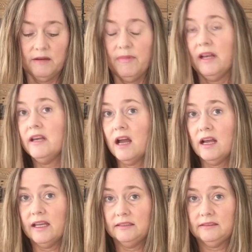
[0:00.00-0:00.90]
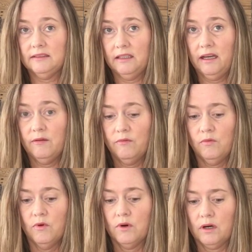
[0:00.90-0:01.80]
to be nice and
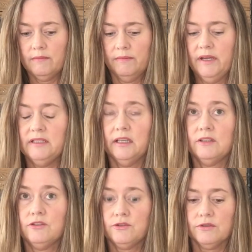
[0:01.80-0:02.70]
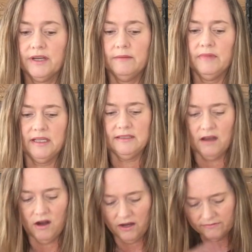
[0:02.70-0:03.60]
warm. It's extremely
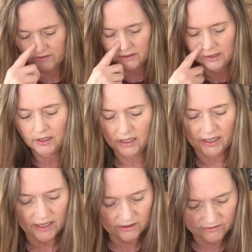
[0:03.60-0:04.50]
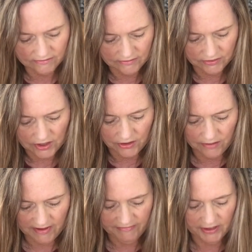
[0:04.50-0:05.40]
soft, and I'll show you
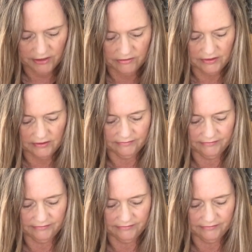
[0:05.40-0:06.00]
my floats.